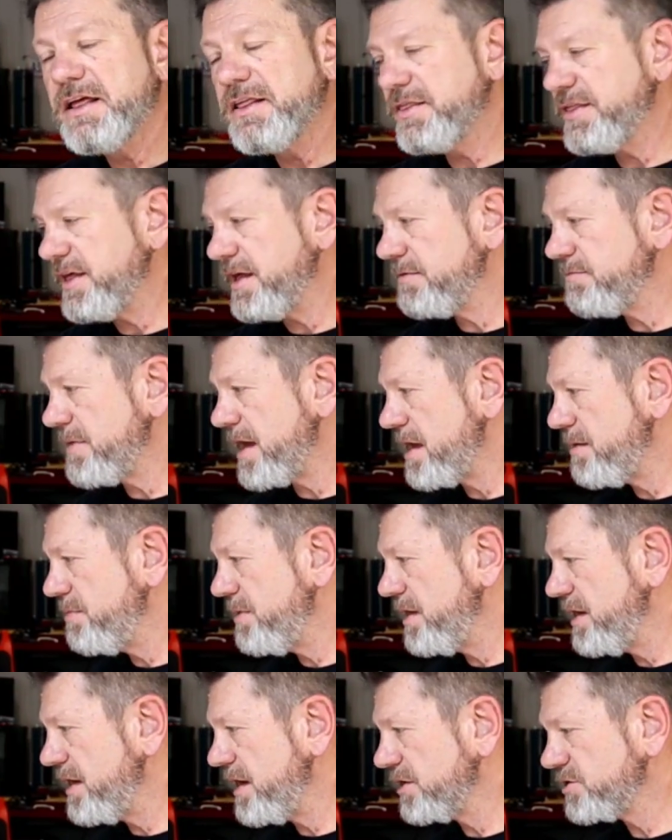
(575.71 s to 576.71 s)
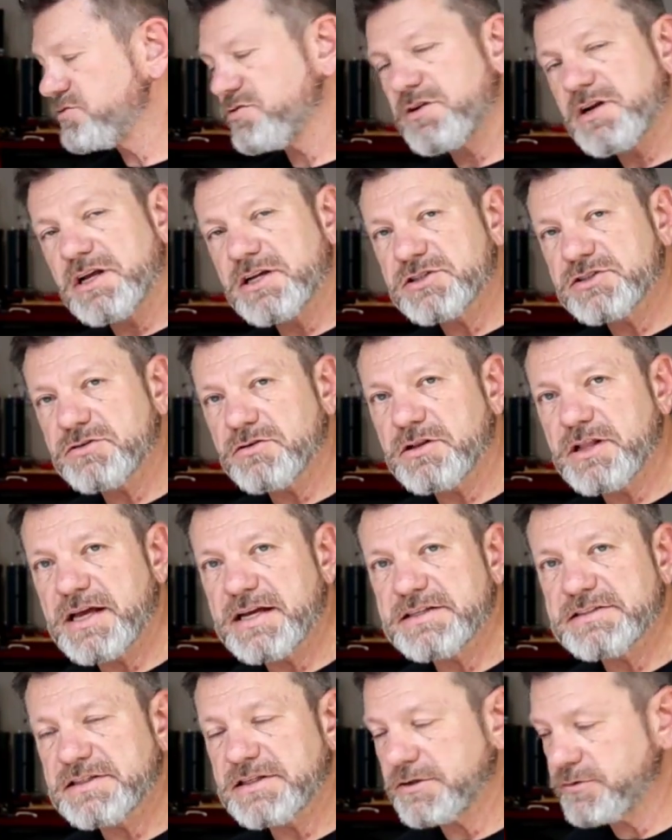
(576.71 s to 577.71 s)
than maybe a traditional
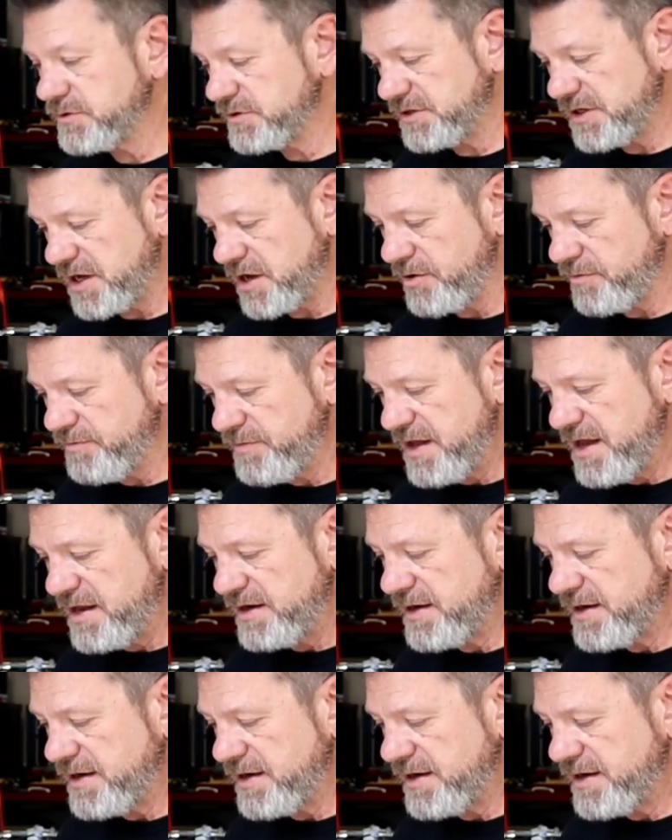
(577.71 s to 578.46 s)
lacing would go.